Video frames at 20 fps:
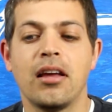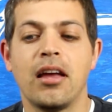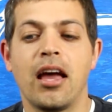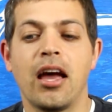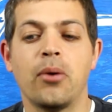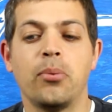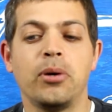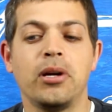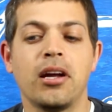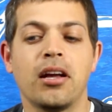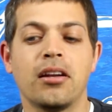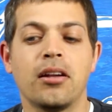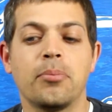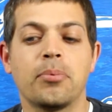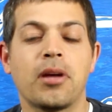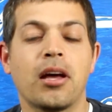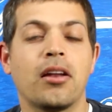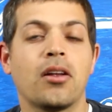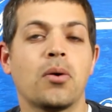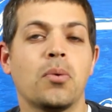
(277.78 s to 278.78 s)
and we end
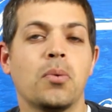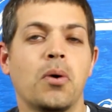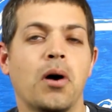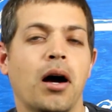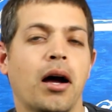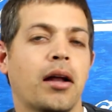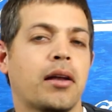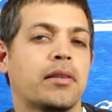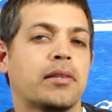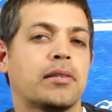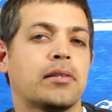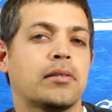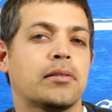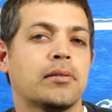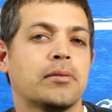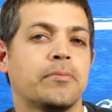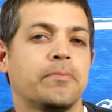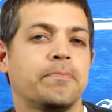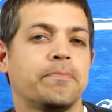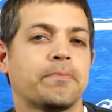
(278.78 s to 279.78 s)
up getting what?
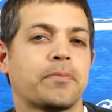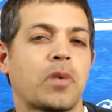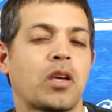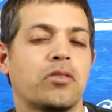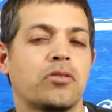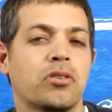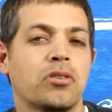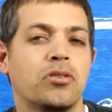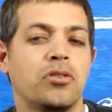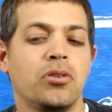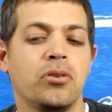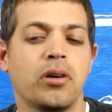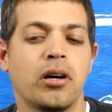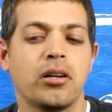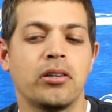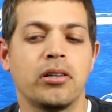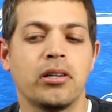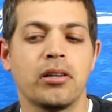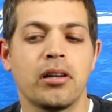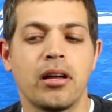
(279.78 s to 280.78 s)
So
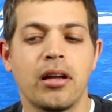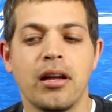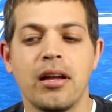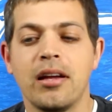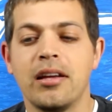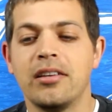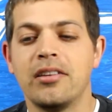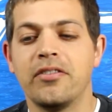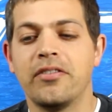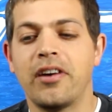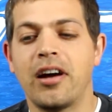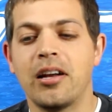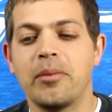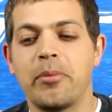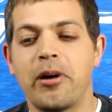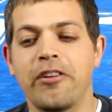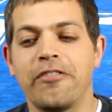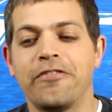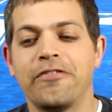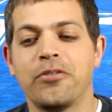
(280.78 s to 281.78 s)
200 divided
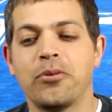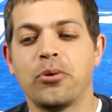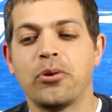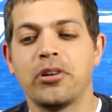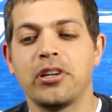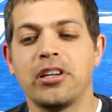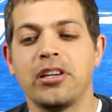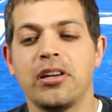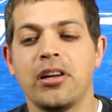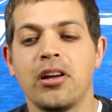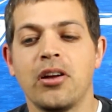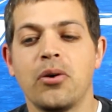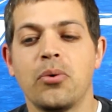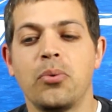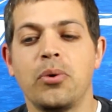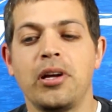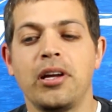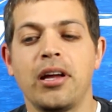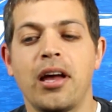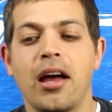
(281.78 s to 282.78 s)
by 40,
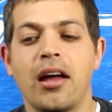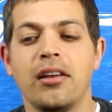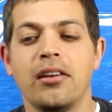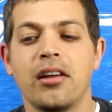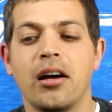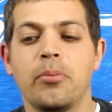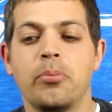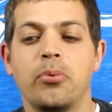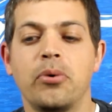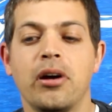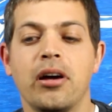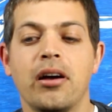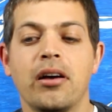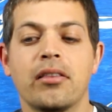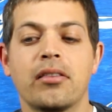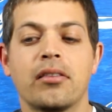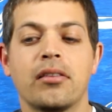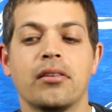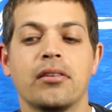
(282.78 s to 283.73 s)
we end up with,